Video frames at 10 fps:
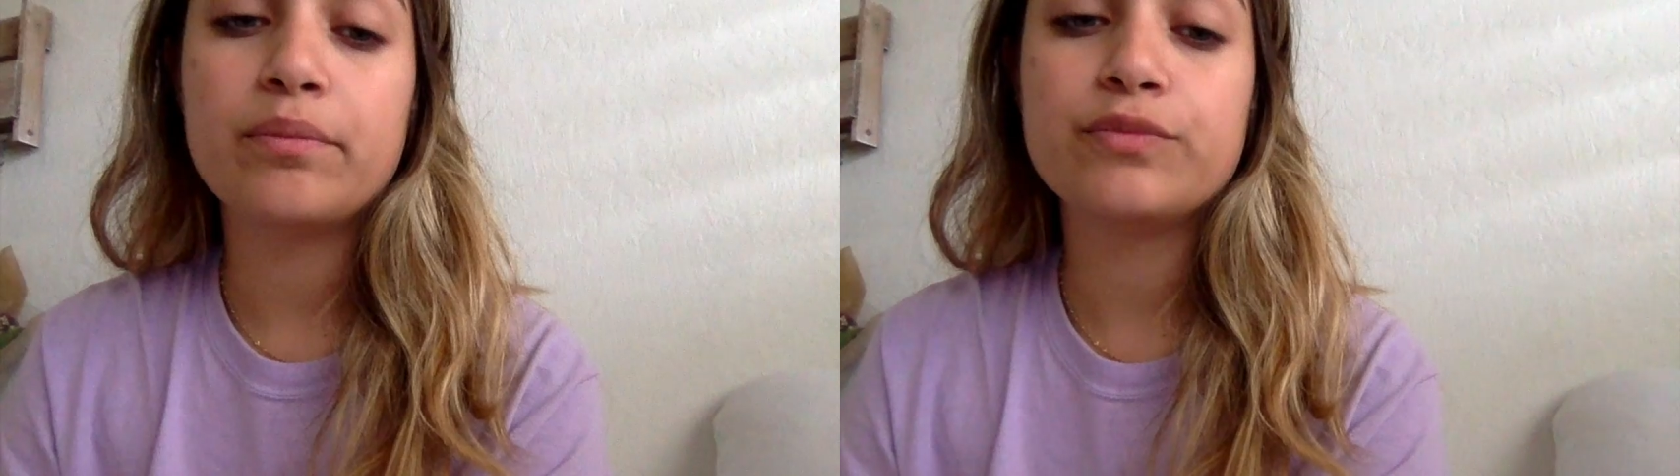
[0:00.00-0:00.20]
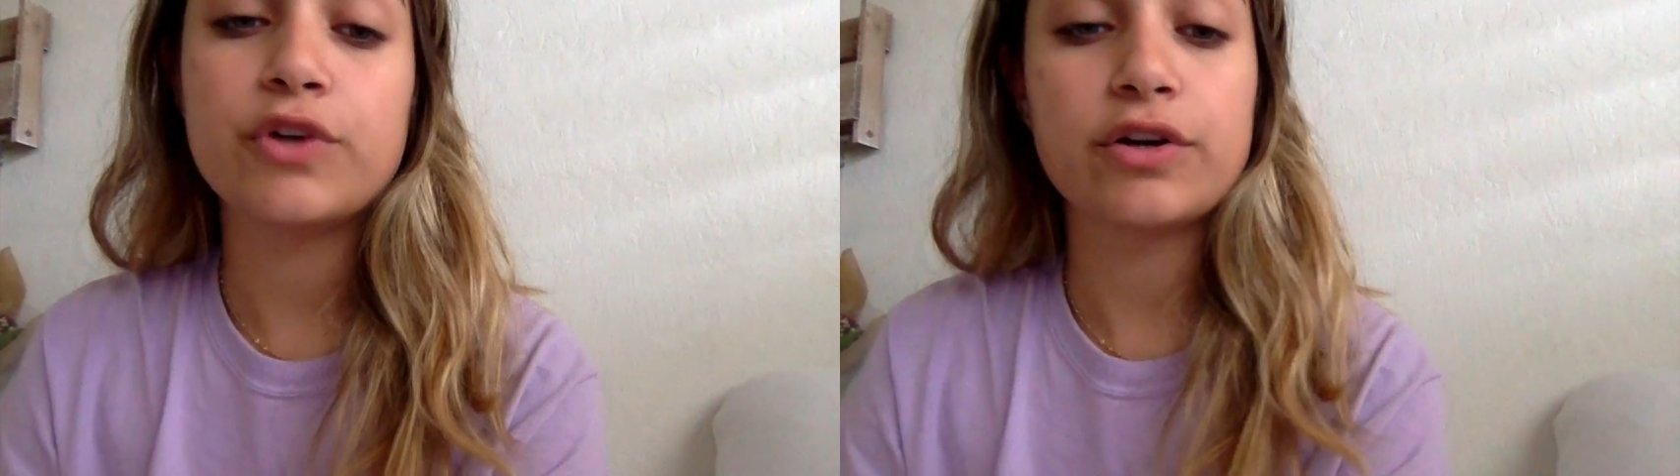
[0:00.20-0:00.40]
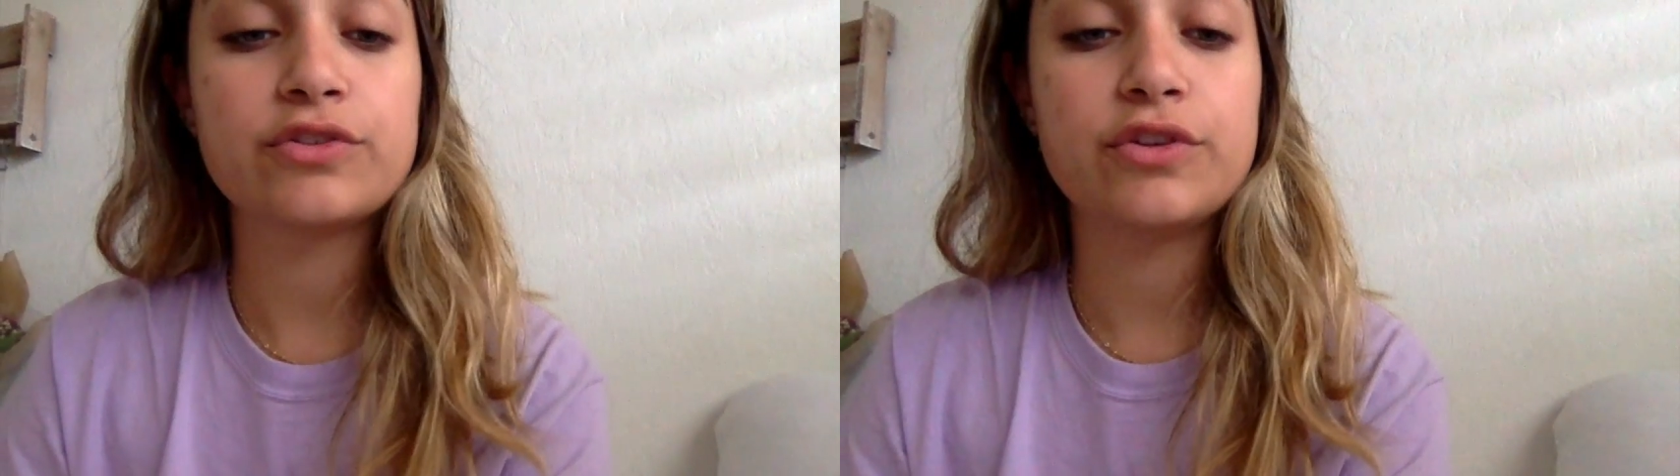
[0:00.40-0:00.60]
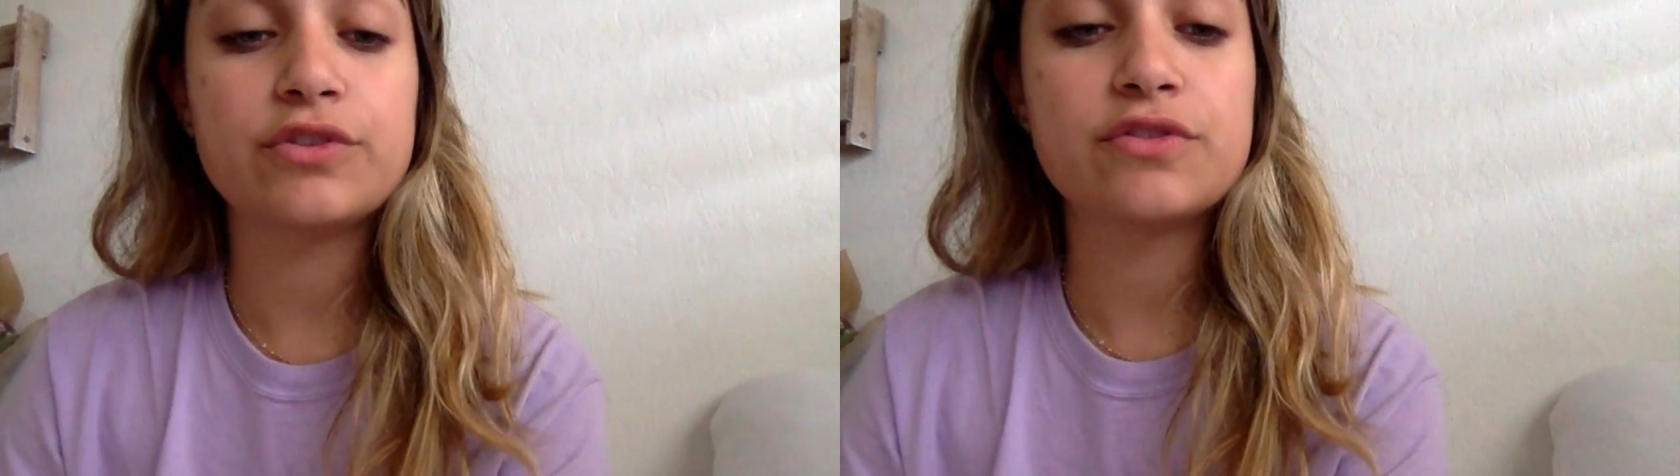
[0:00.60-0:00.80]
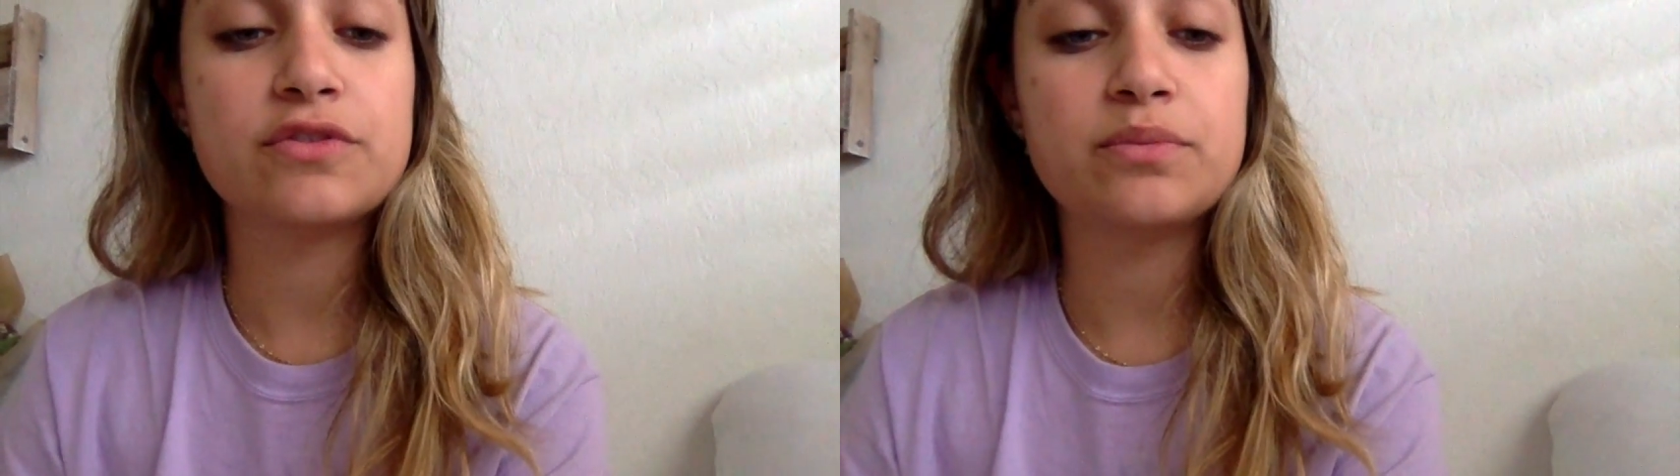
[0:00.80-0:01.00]

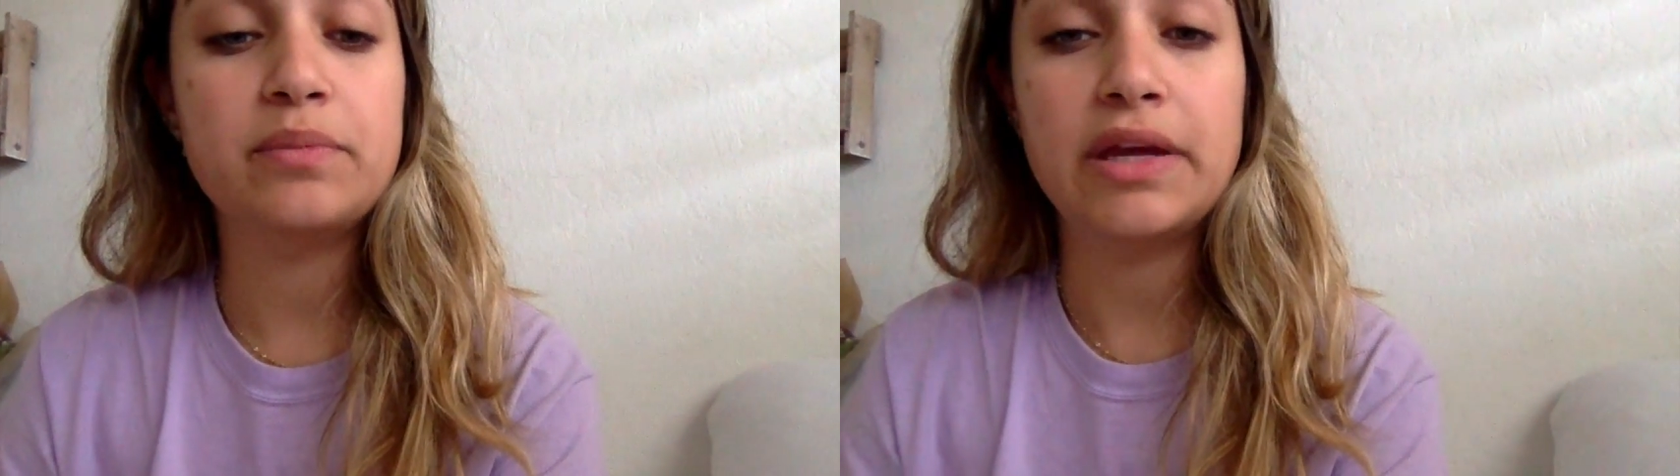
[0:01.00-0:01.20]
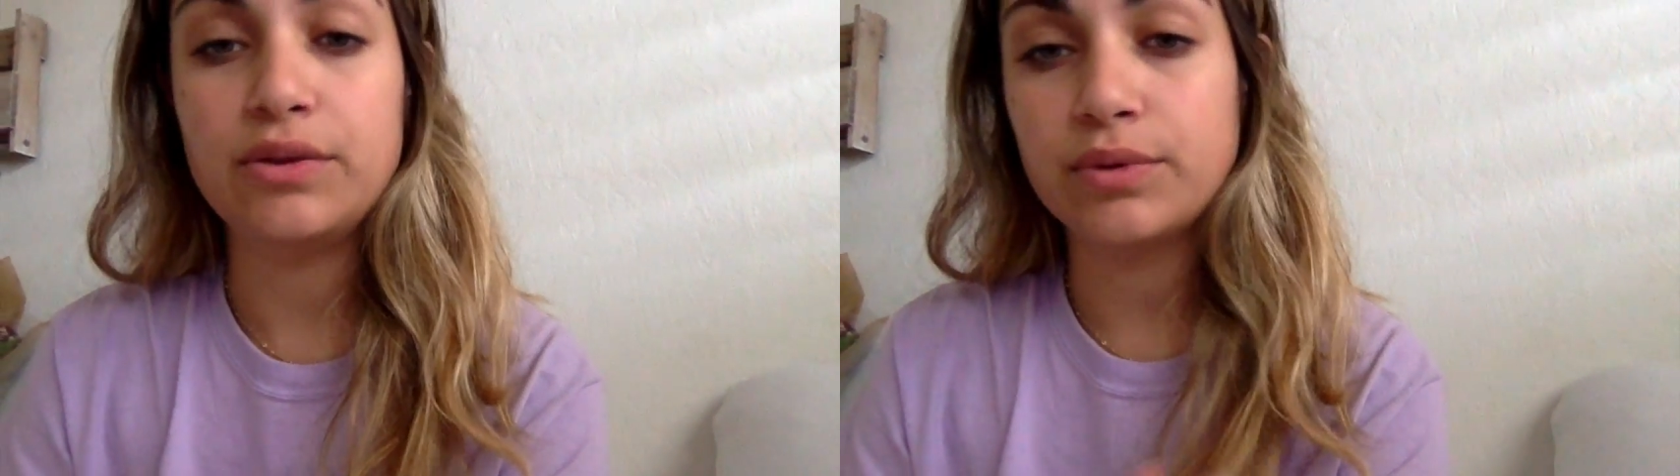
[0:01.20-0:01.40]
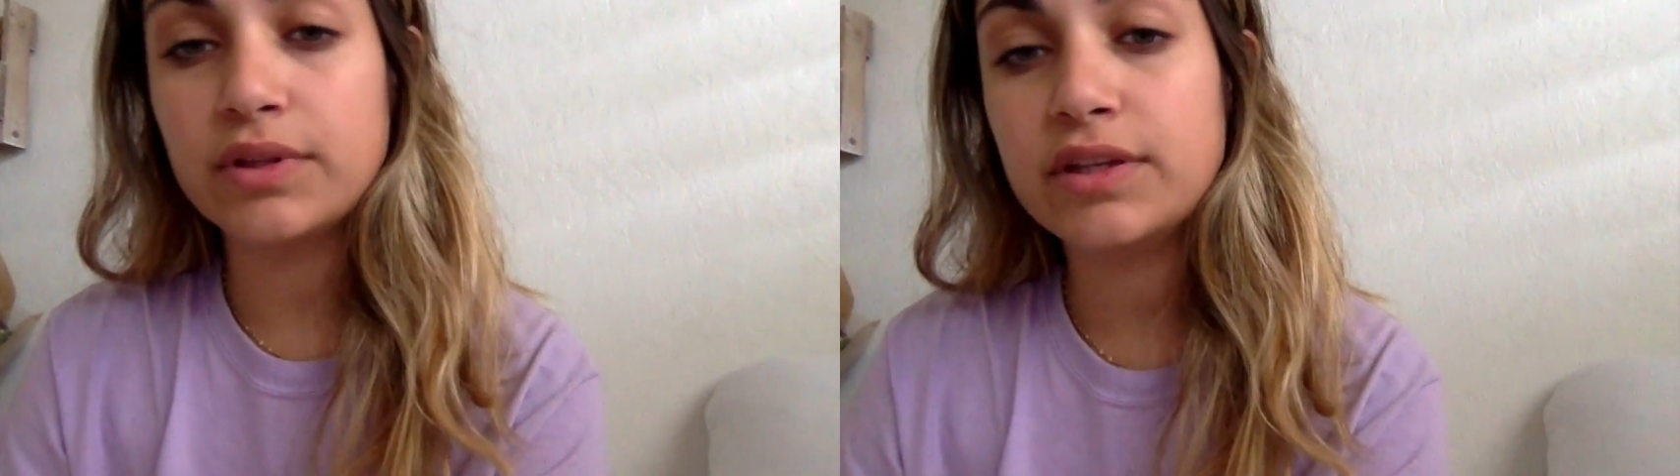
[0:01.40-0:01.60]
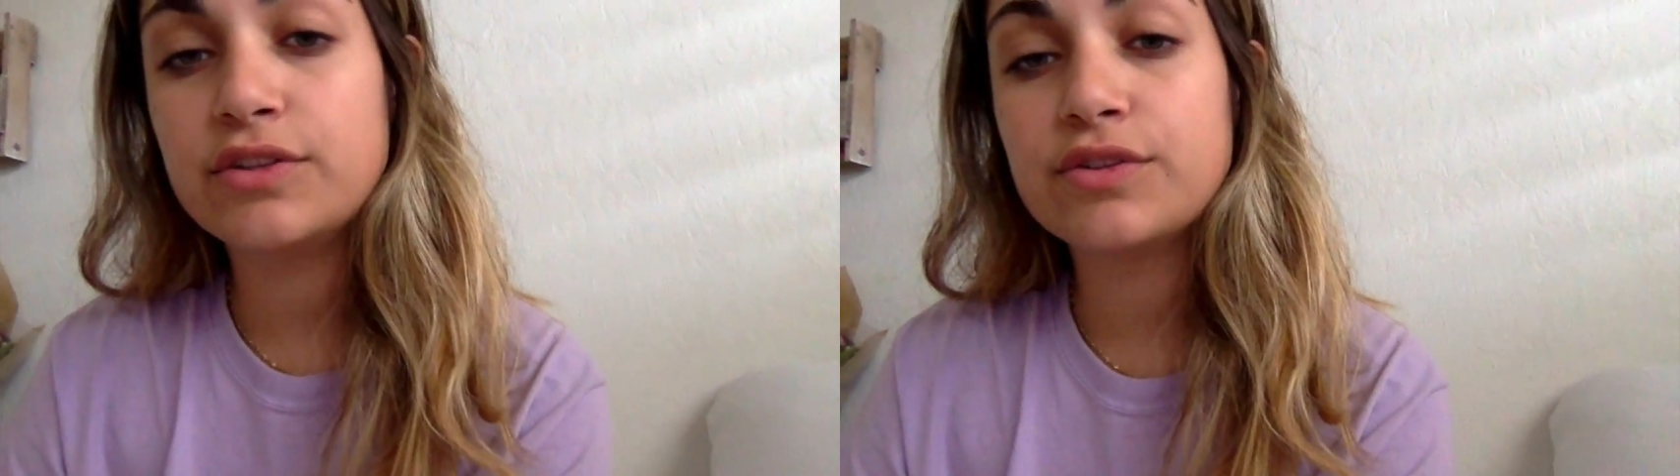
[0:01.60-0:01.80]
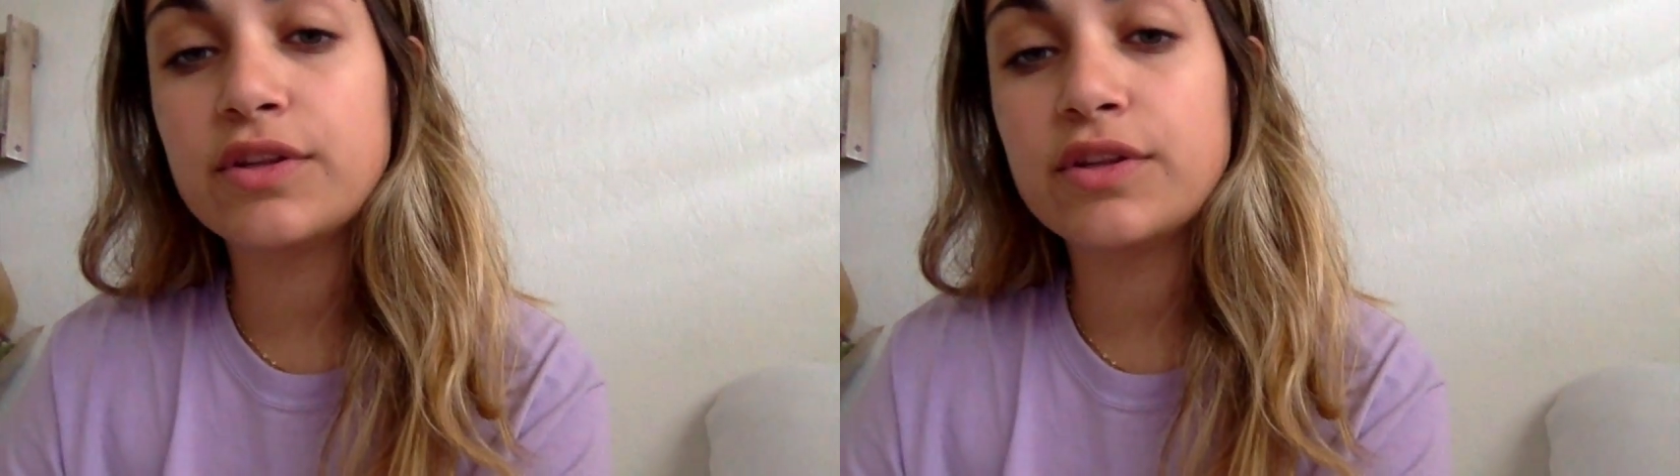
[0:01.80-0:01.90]
doctors manually do